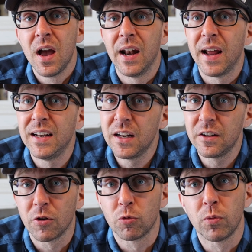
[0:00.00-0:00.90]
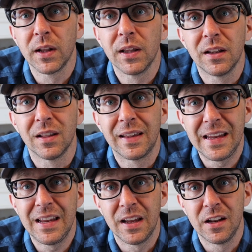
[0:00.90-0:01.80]
And I needed to really
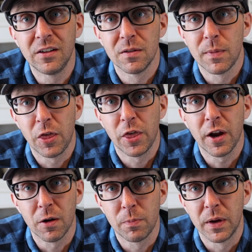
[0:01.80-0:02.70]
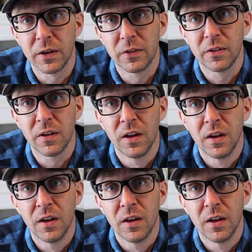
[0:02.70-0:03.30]
lean into my therapist